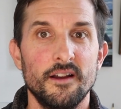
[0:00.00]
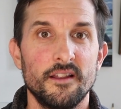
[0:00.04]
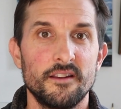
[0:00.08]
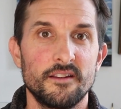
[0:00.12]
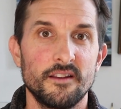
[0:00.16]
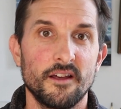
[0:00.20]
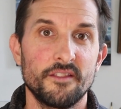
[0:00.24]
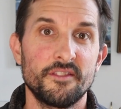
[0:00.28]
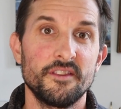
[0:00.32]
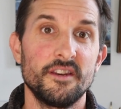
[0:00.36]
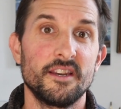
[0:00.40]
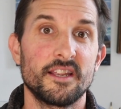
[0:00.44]

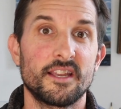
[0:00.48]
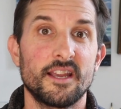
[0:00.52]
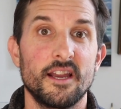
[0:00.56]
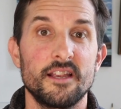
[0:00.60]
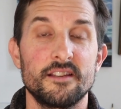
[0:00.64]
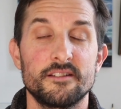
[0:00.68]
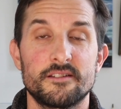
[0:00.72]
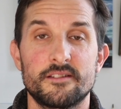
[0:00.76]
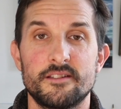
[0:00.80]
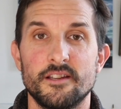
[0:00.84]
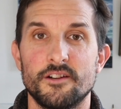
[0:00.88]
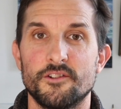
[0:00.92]
Nothing
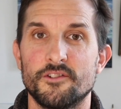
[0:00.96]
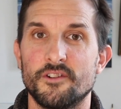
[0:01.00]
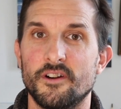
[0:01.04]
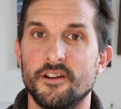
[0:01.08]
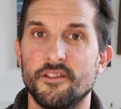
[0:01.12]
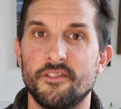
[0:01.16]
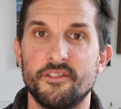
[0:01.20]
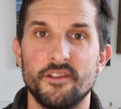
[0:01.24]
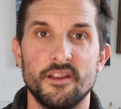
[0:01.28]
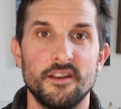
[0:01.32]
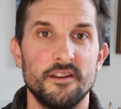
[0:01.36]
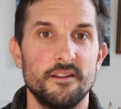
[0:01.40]
against it or
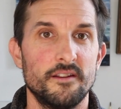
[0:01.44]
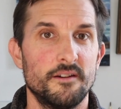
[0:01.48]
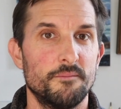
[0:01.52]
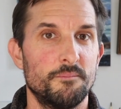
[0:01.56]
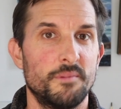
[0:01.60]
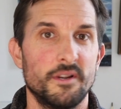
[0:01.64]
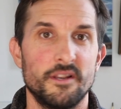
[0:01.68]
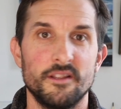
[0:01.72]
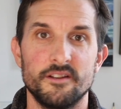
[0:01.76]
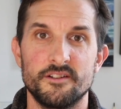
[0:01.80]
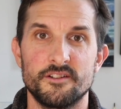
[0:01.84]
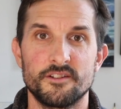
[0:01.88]
anything,
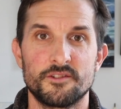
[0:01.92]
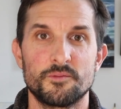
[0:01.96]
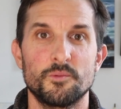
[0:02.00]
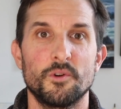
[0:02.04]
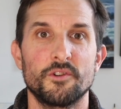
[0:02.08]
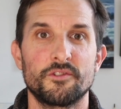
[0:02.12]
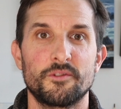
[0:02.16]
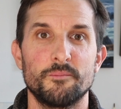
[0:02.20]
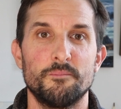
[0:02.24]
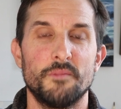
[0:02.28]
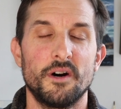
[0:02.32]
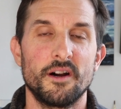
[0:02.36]
but it just
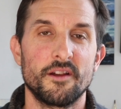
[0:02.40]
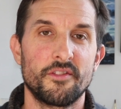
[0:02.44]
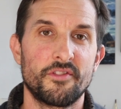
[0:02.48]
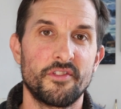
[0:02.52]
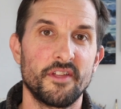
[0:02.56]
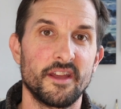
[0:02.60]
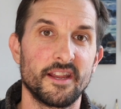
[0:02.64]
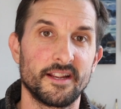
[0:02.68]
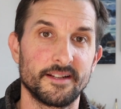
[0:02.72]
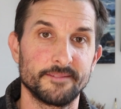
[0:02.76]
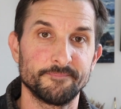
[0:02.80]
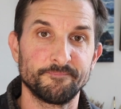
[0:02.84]
wasn't my
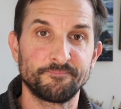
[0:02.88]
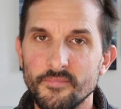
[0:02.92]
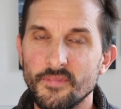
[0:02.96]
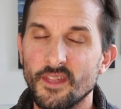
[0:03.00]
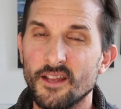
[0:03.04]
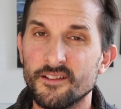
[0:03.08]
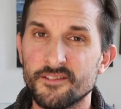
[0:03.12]
thing.